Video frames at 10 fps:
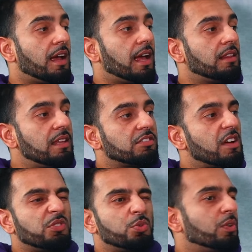And these
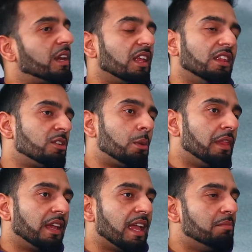guys were already at the top
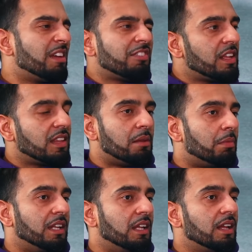of their game. They've yes. earned their
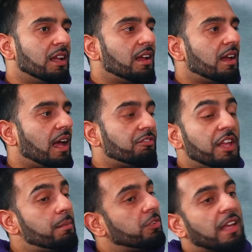money. Yes. And
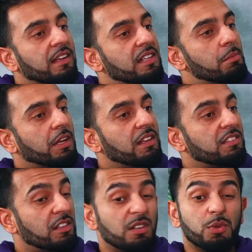for him, it was academic. And he
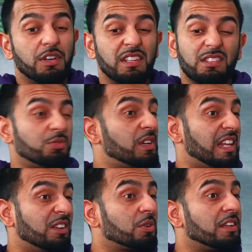said, you know what? This is
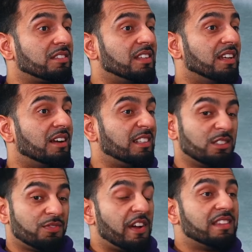really interesting. I
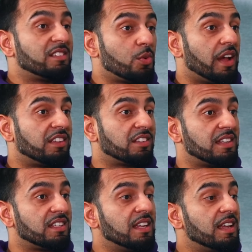just find this quite
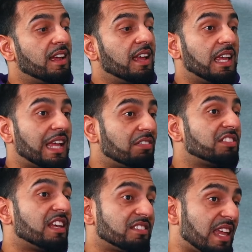exciting. He gave
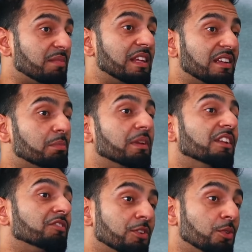us that same legal
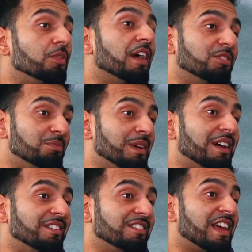opinion for
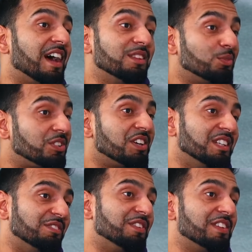£2,000 that others were
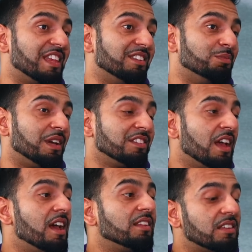charging £50,000.
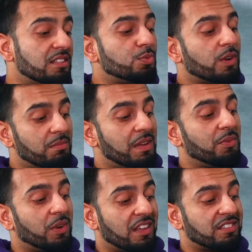This is what I
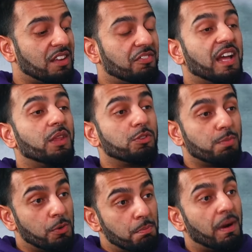mean when I yes. say Pfida was
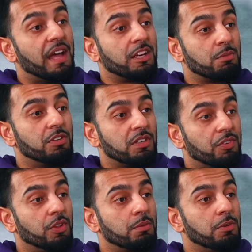built by the community
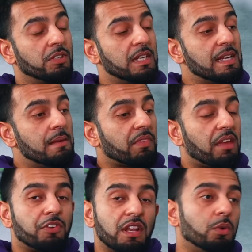for the yes. community.
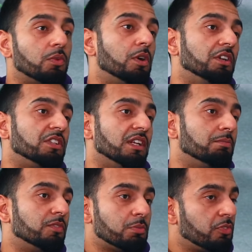And for anyone
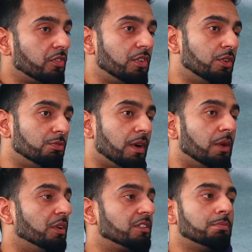watching, some of your viewers
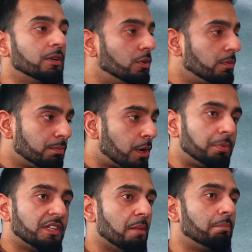might want to build
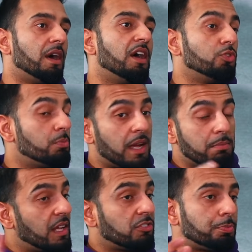property empires or
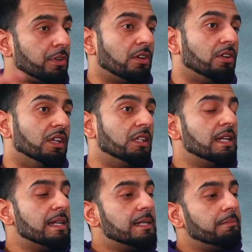might be entrepreneurial.
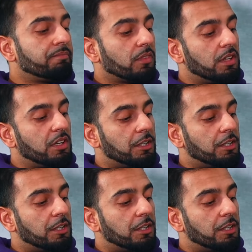You